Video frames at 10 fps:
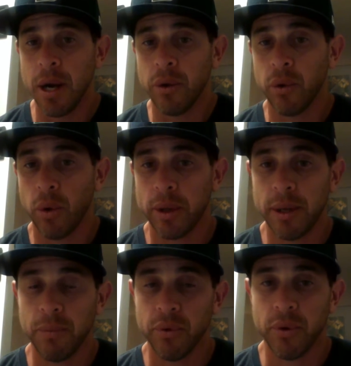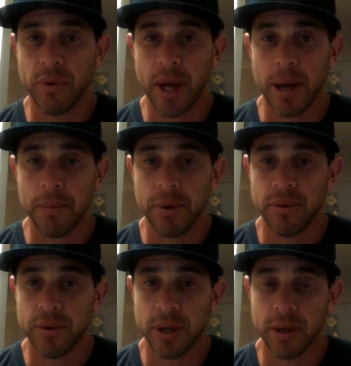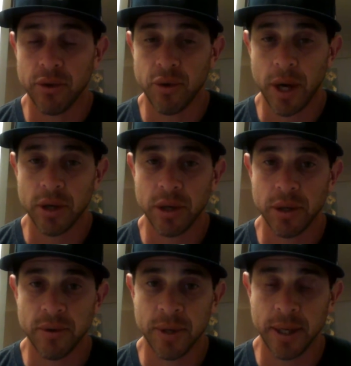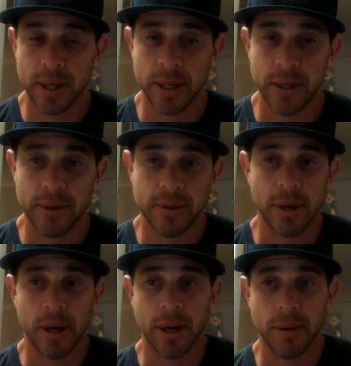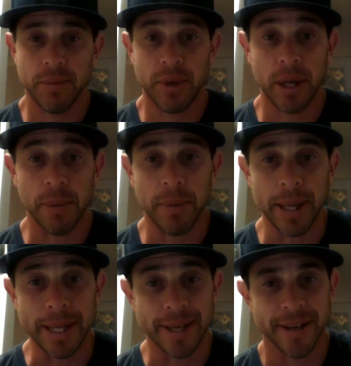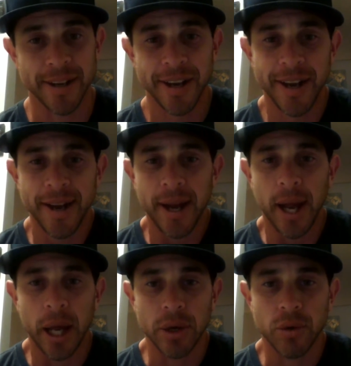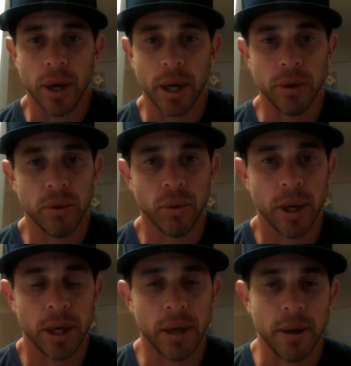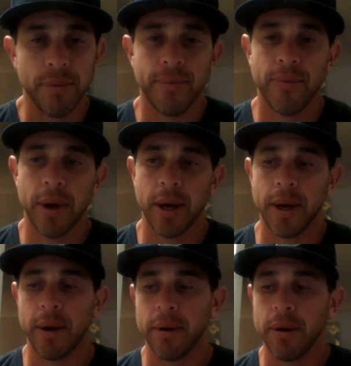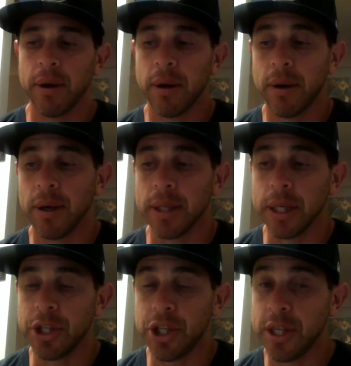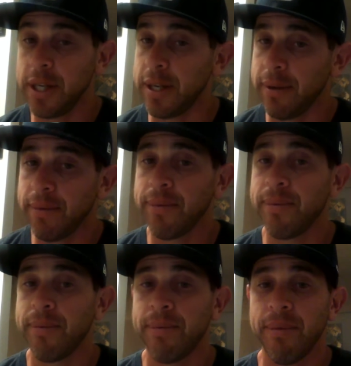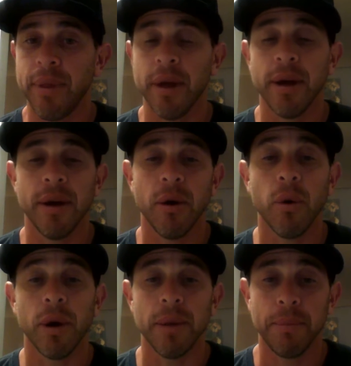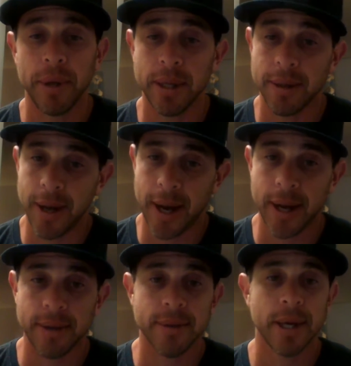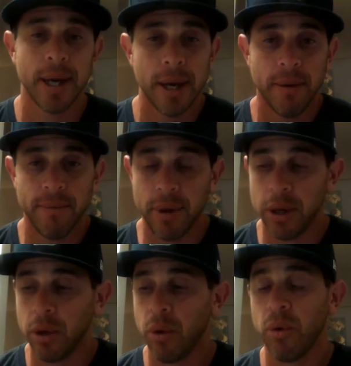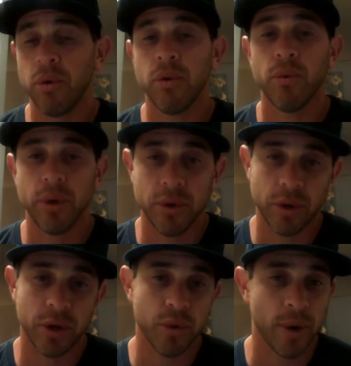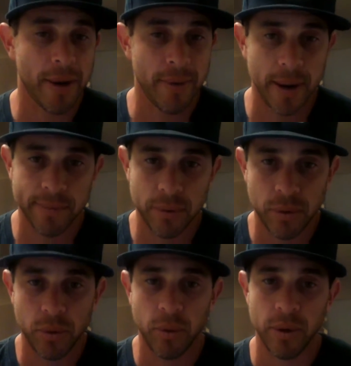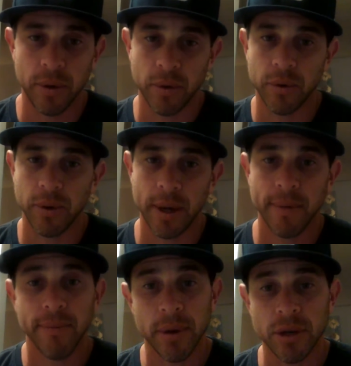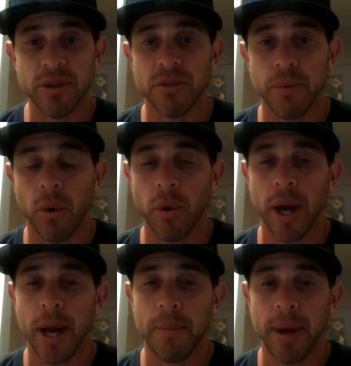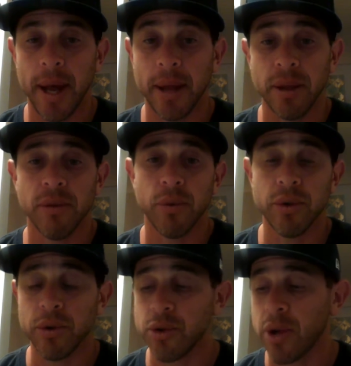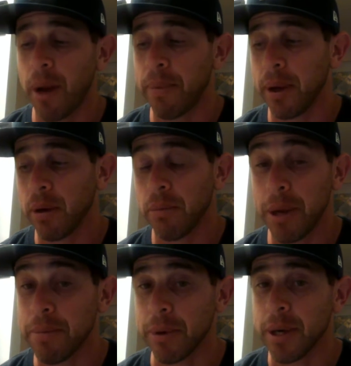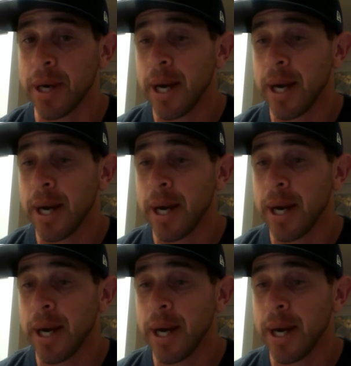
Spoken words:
So I think most of the time is the distractions is staying up late and trying to kind of achieve the or complete the task, videos, research, whatever I have to do in order to like finish this program and this research topic or paper.